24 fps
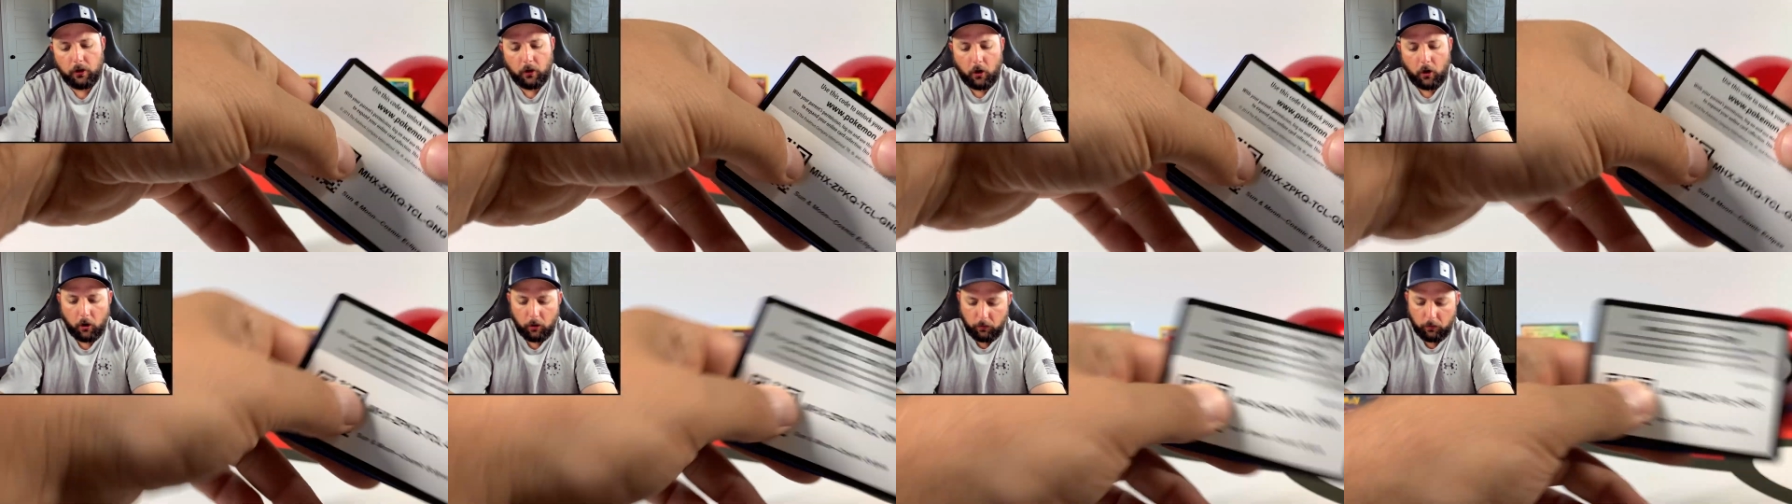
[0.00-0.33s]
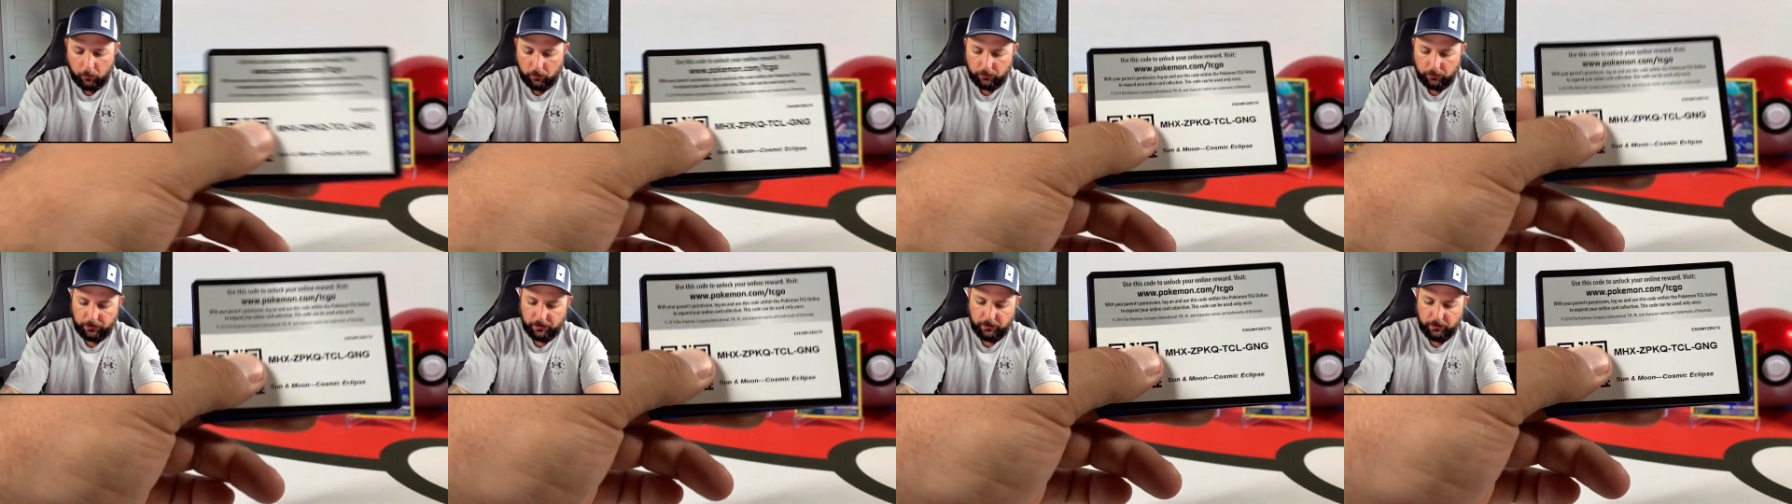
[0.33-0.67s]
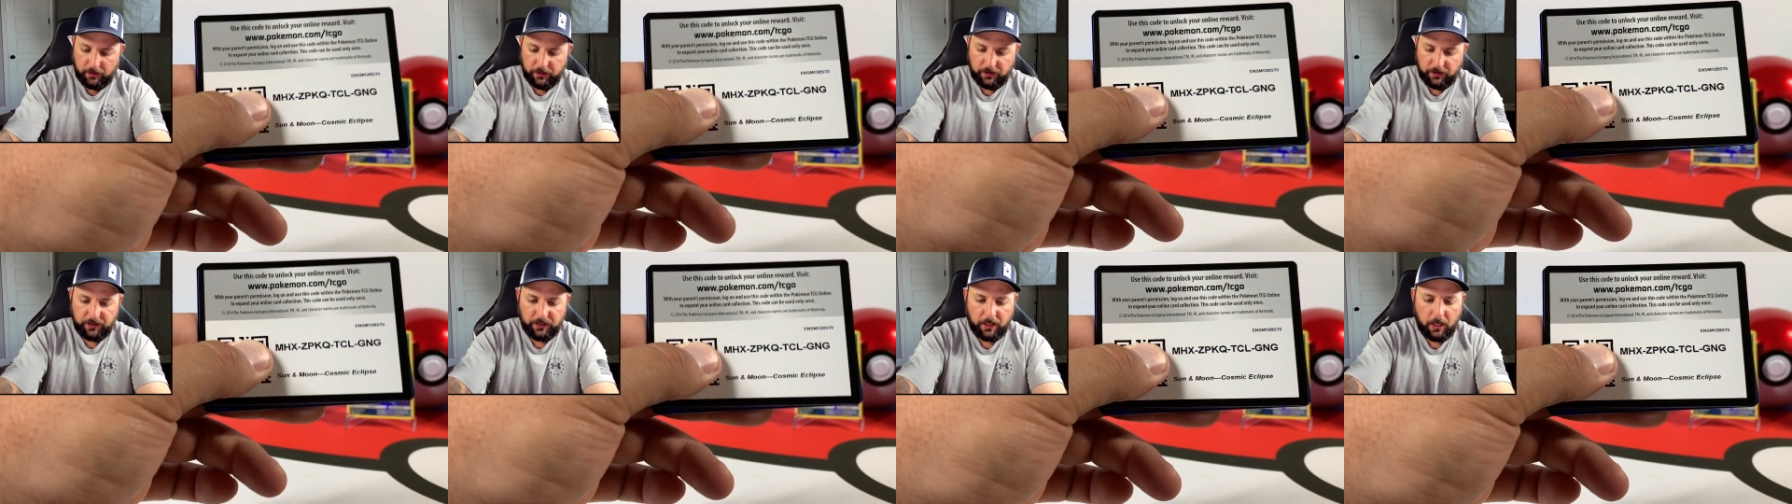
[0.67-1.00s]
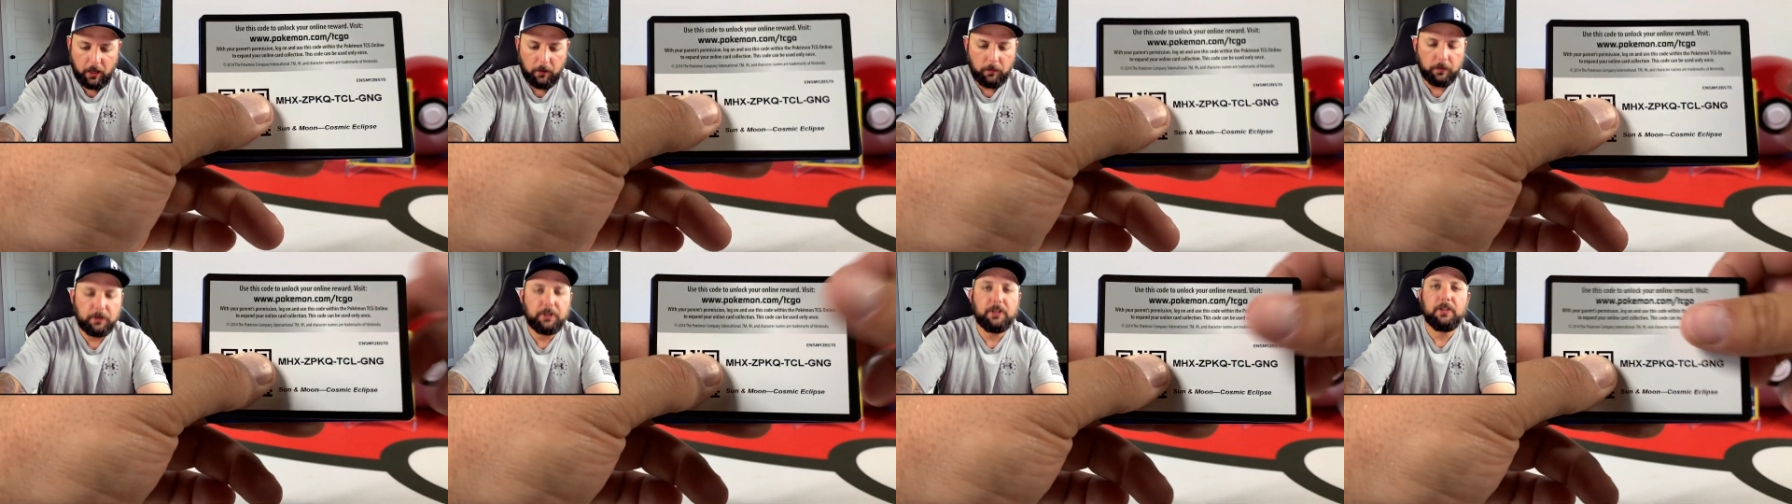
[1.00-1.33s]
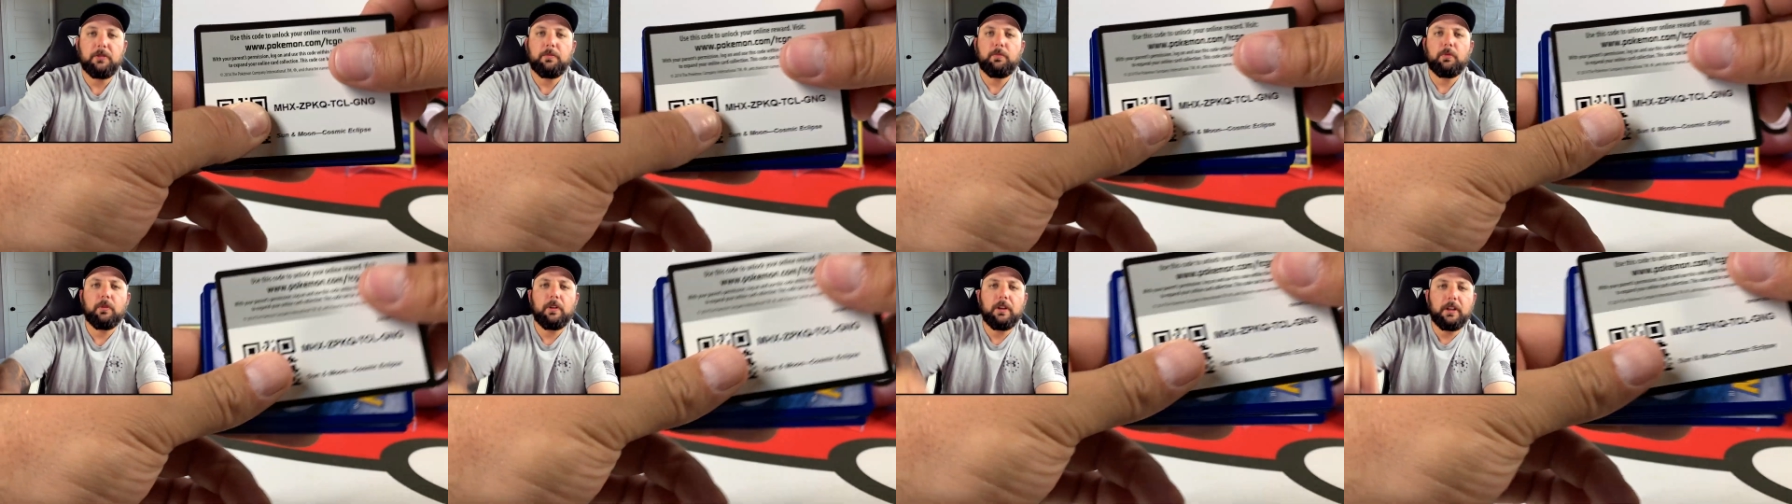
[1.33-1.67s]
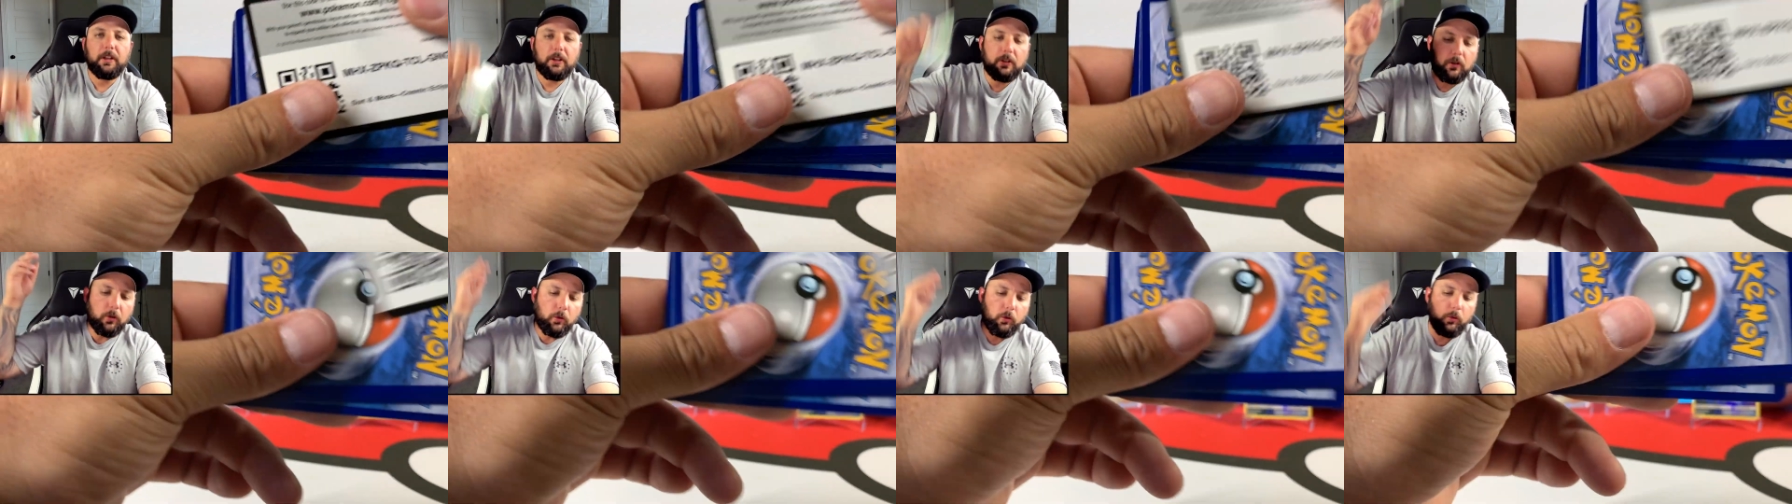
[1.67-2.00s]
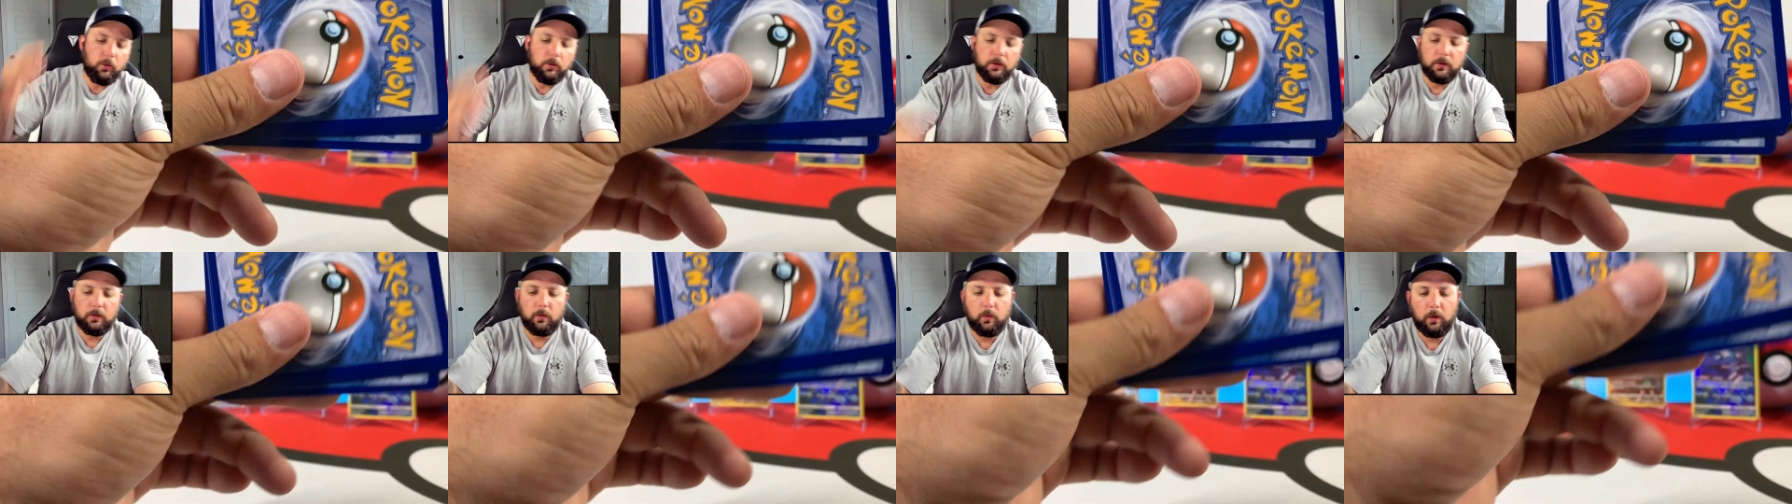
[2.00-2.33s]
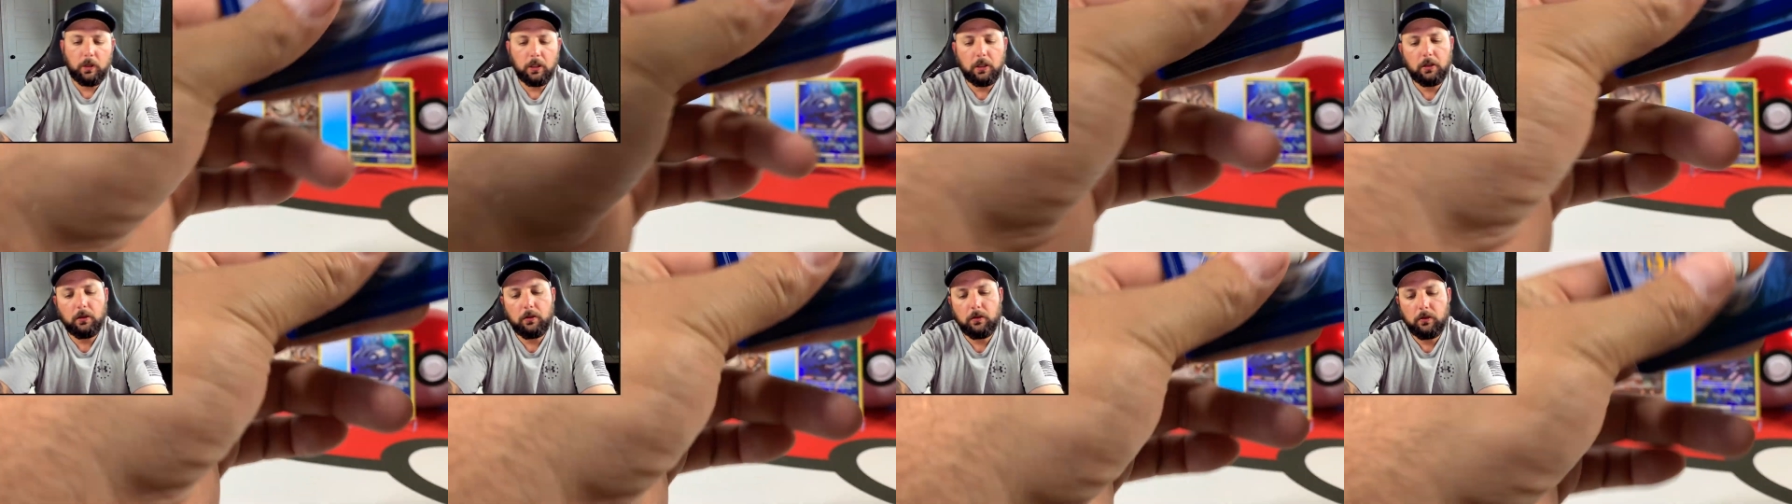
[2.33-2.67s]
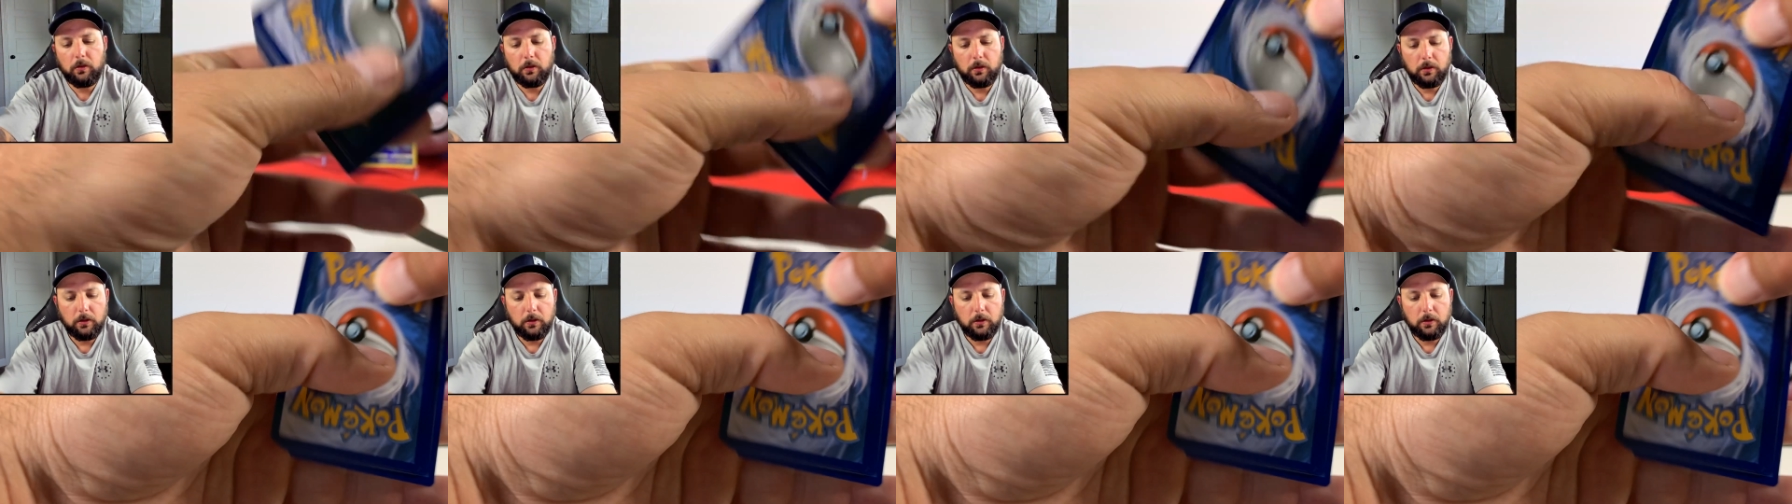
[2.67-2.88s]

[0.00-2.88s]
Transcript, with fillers: artworks in this set, which is pretty cool as well.